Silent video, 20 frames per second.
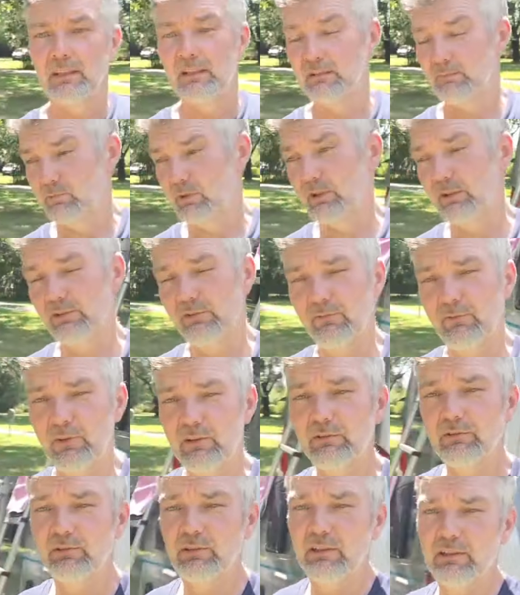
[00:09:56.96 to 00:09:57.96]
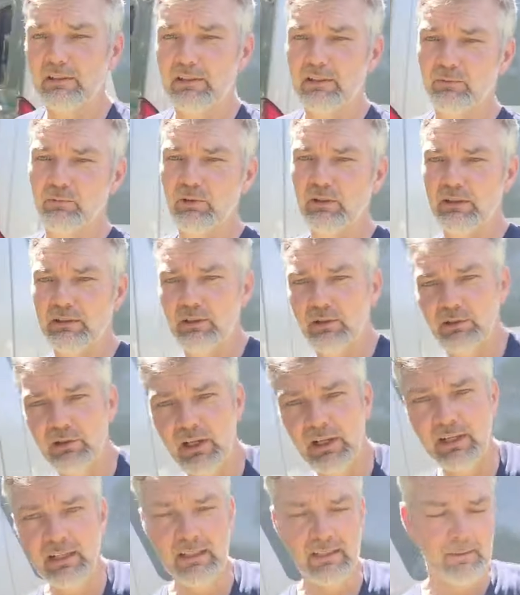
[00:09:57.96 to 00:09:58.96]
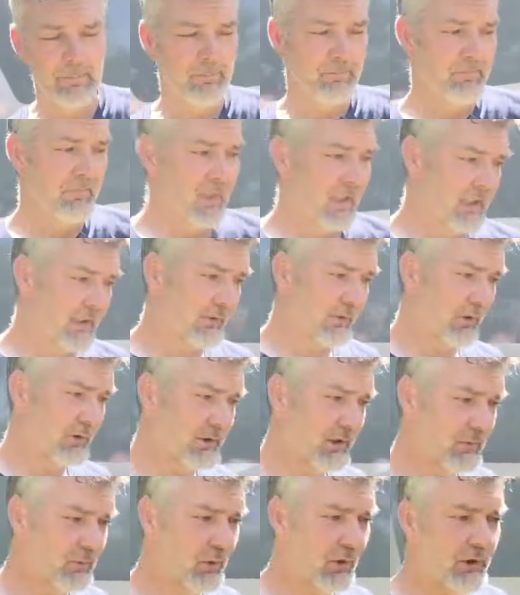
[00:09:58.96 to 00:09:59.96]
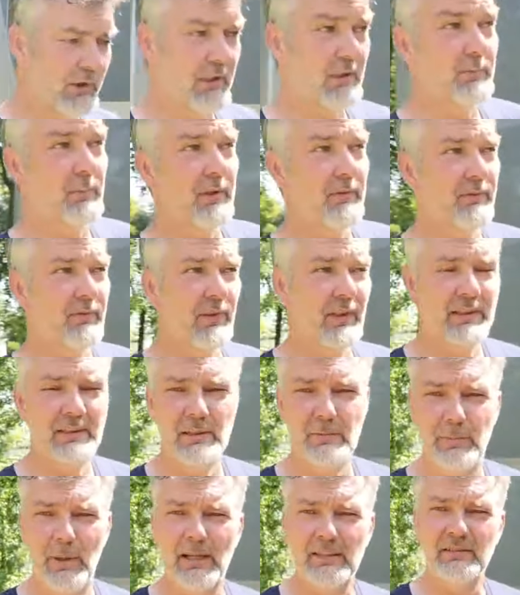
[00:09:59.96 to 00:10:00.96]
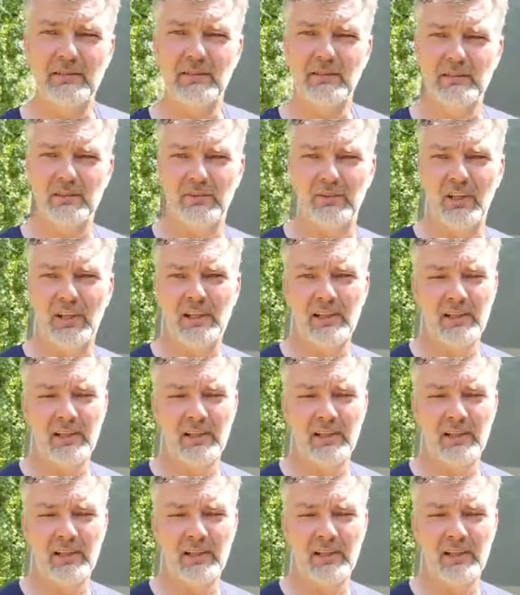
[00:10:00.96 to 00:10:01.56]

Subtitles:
Well, it feels like it really does. It's only working with independents,